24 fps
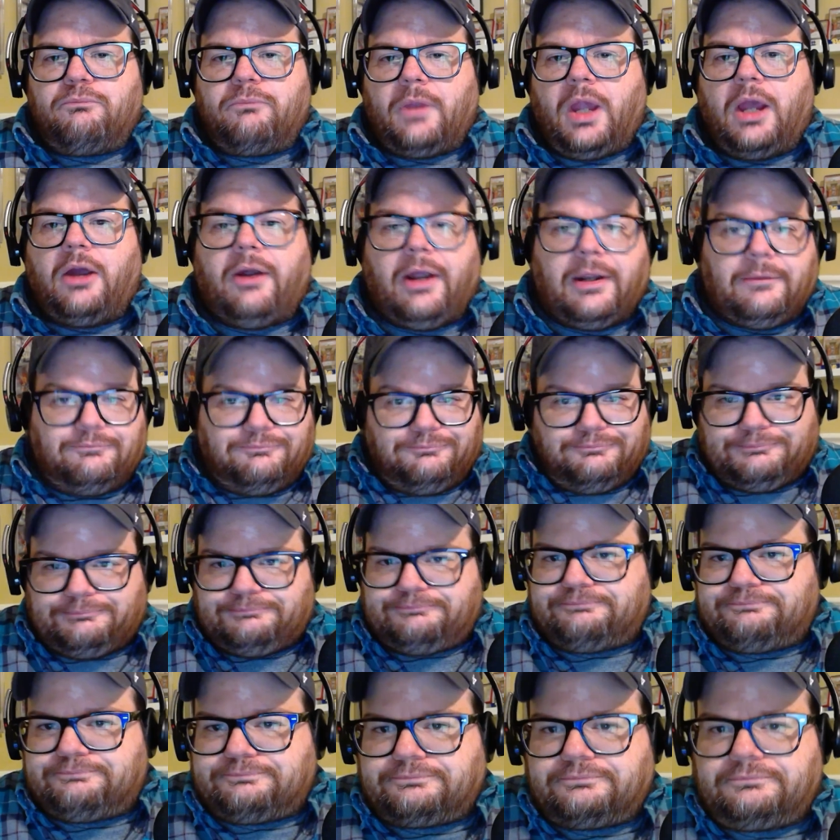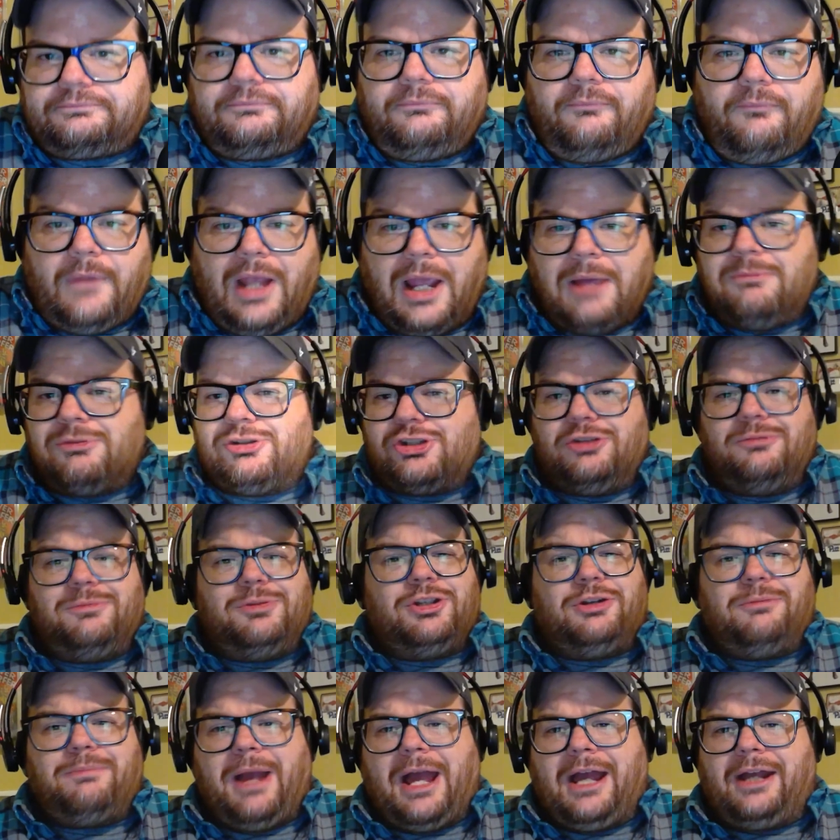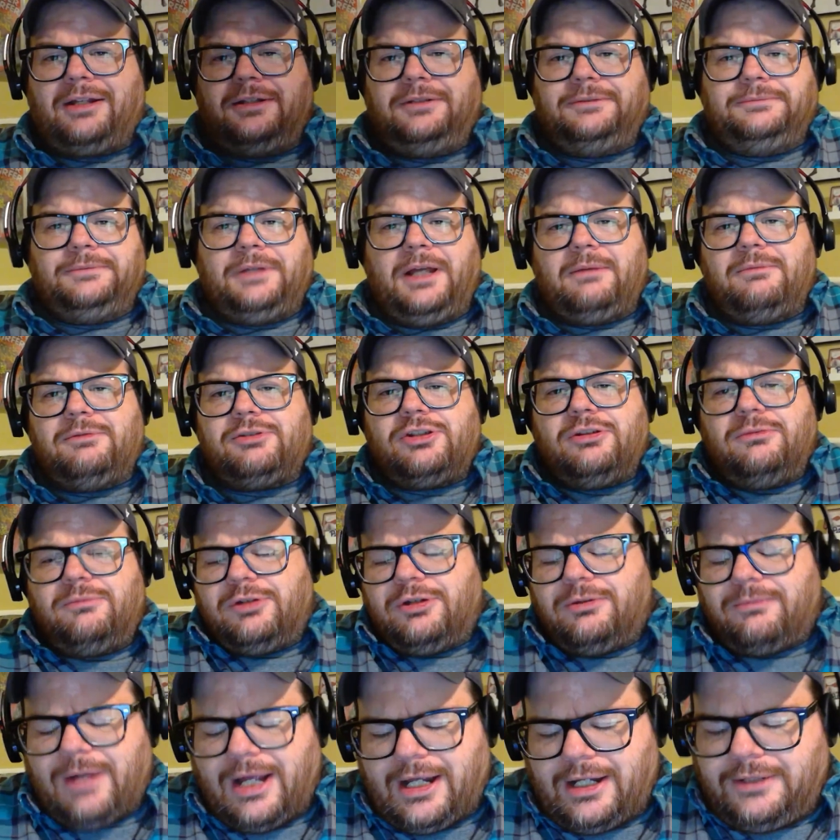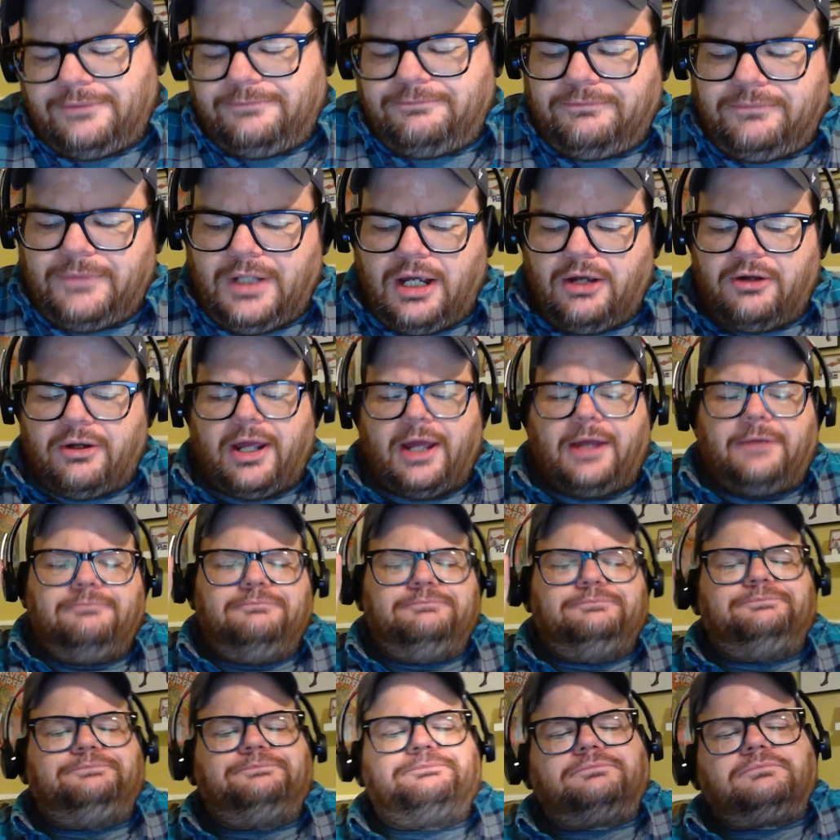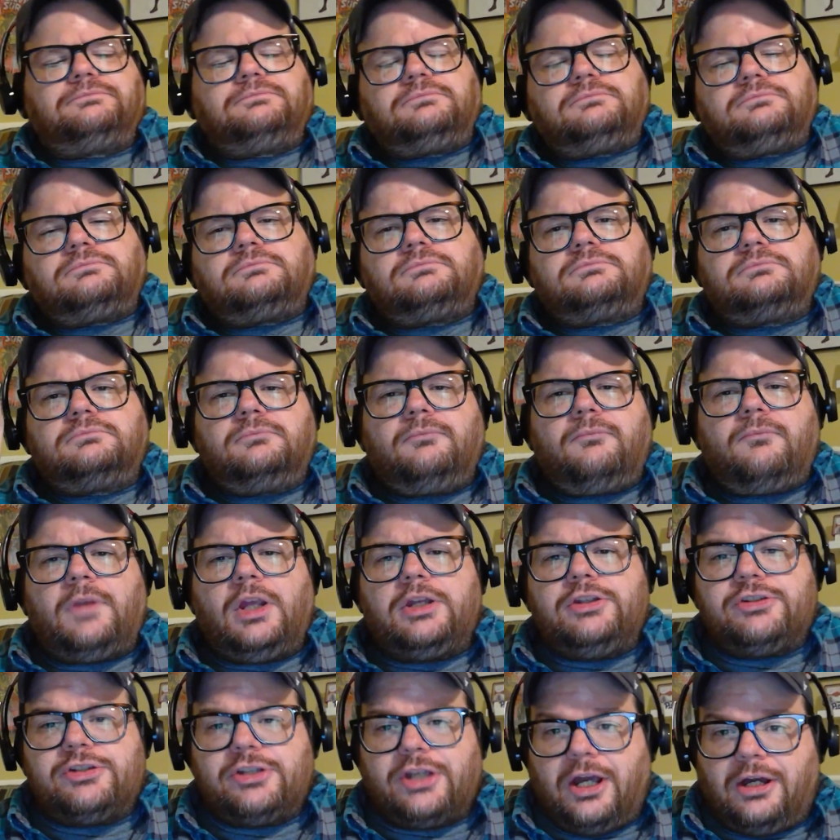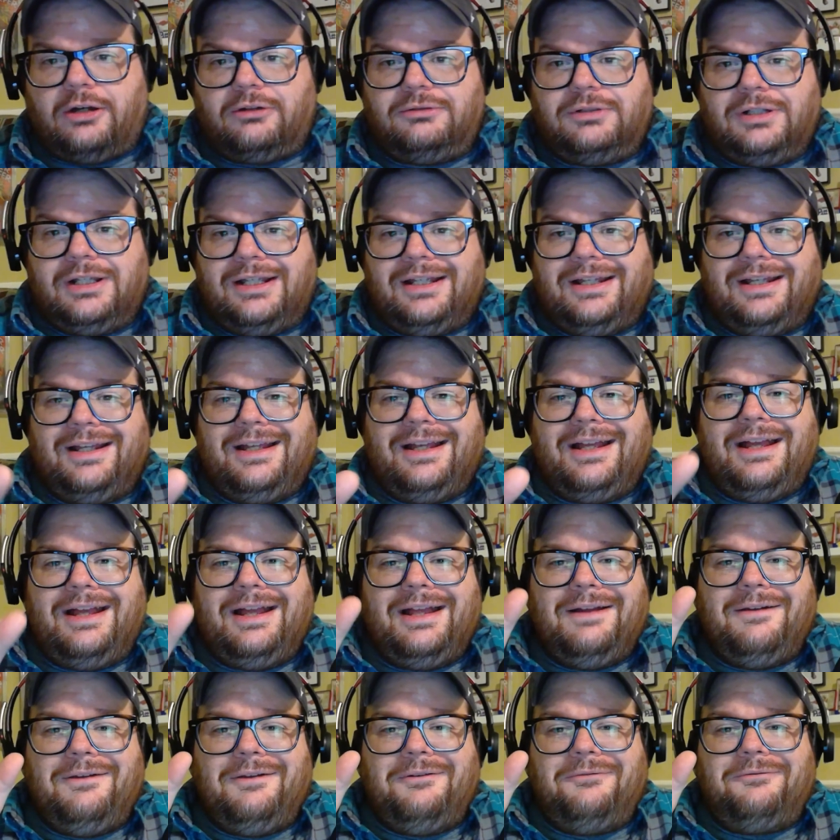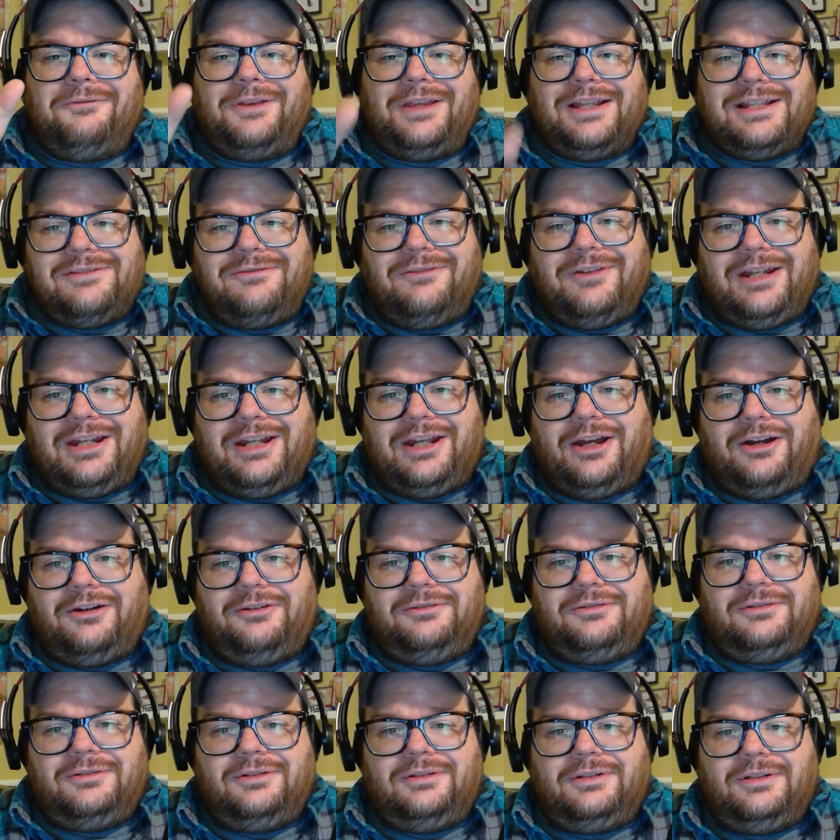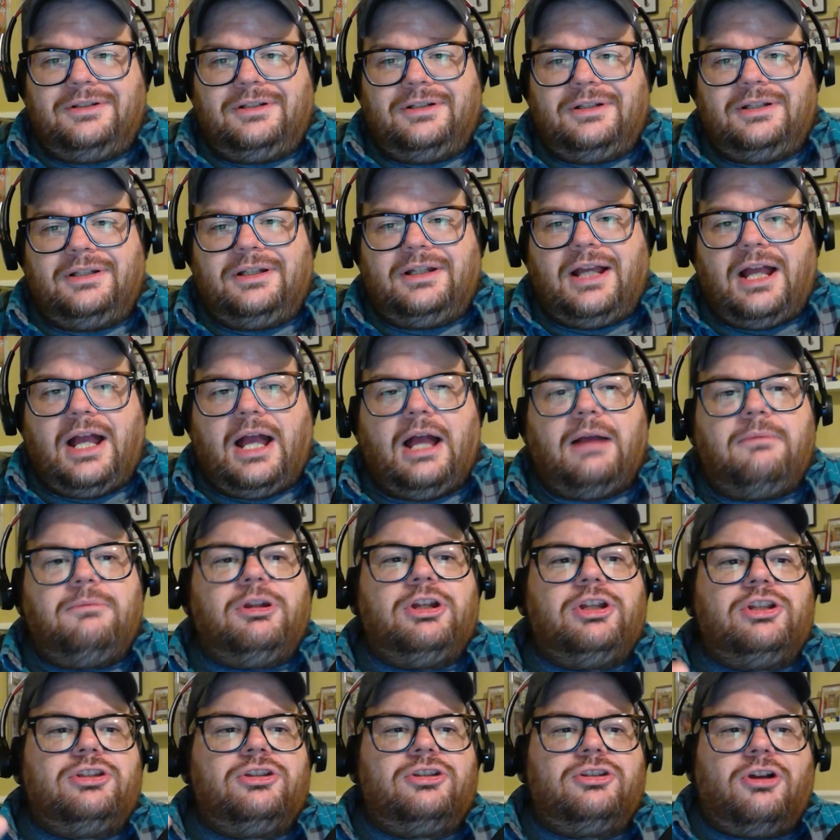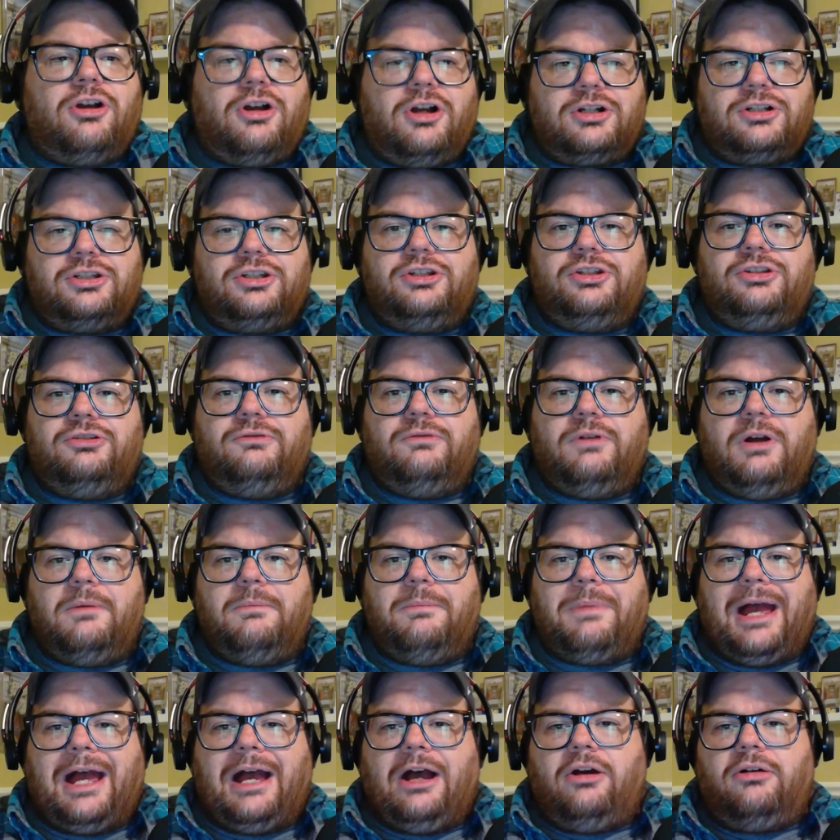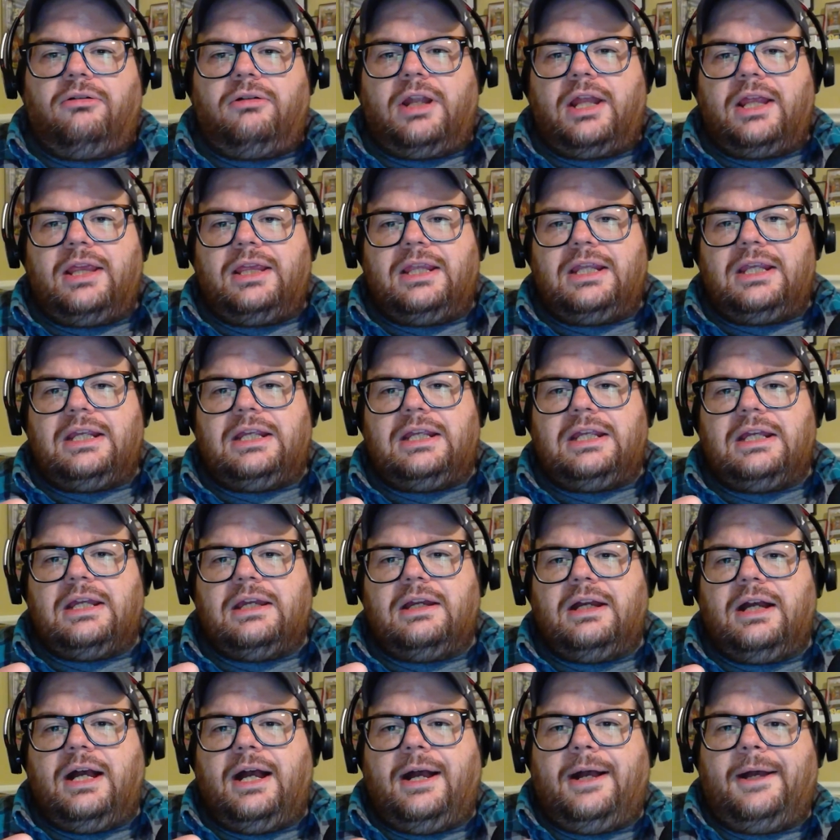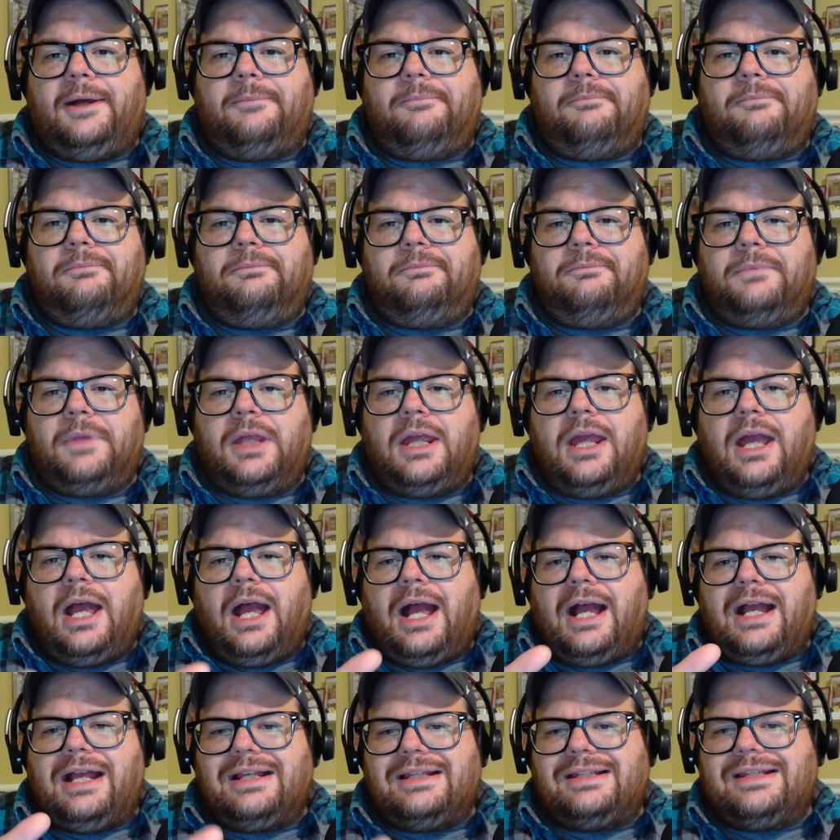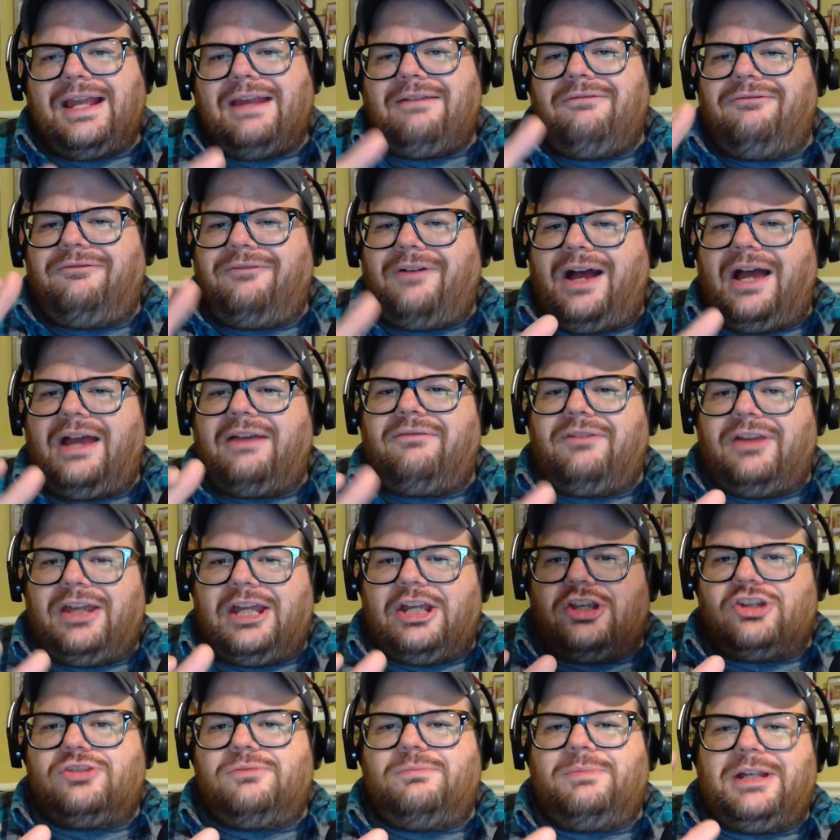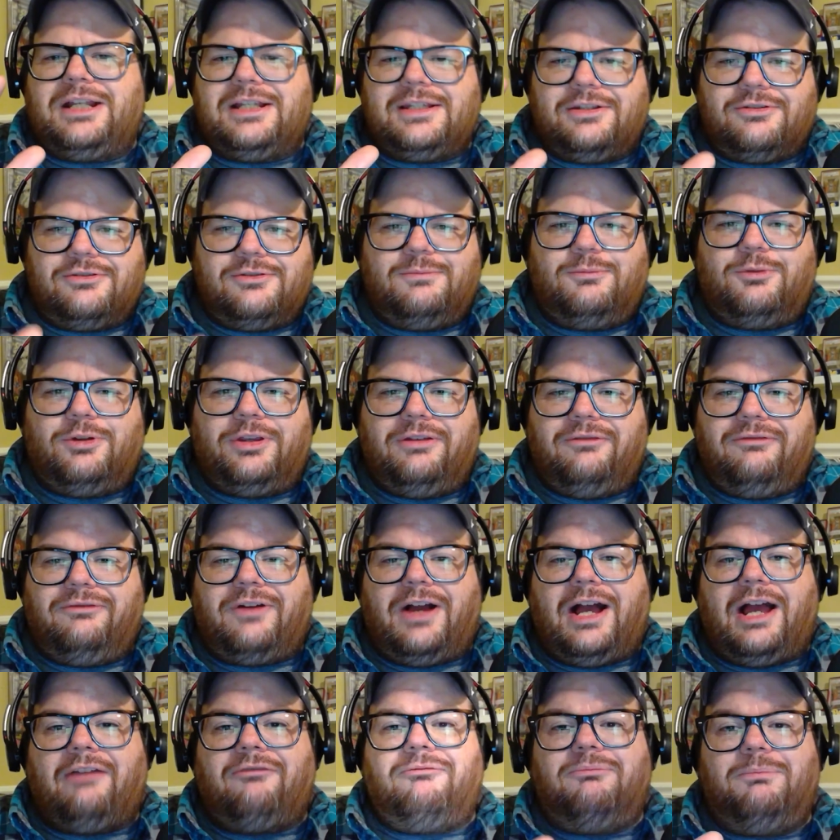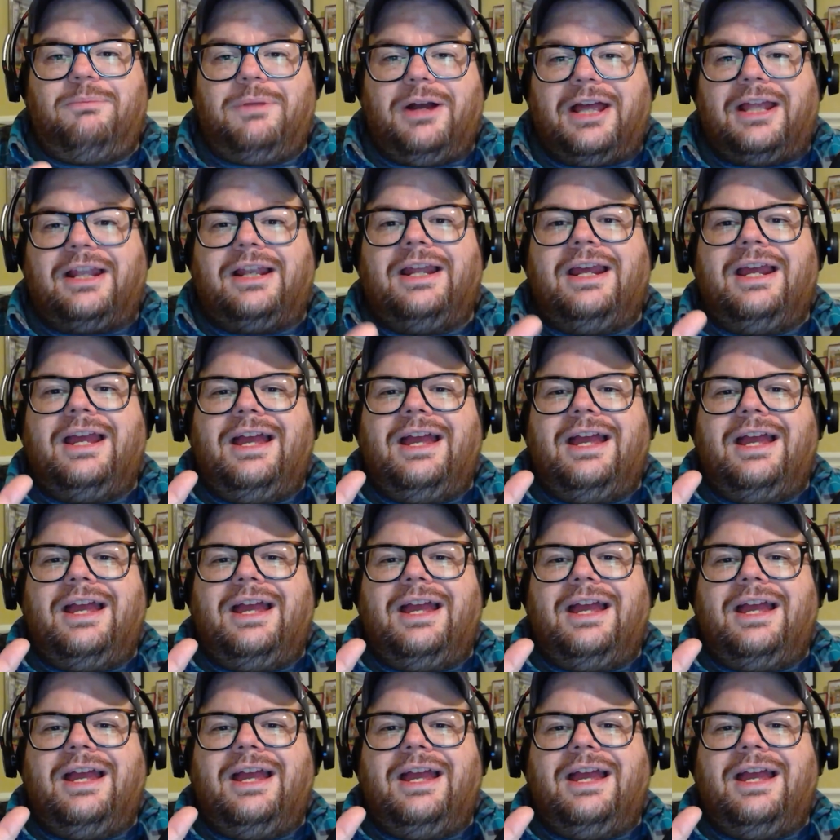All right, I'm assuming you're back. Okay, so for this video, I'm going to talk to you about the, I say 5-ish because there's more than 5, but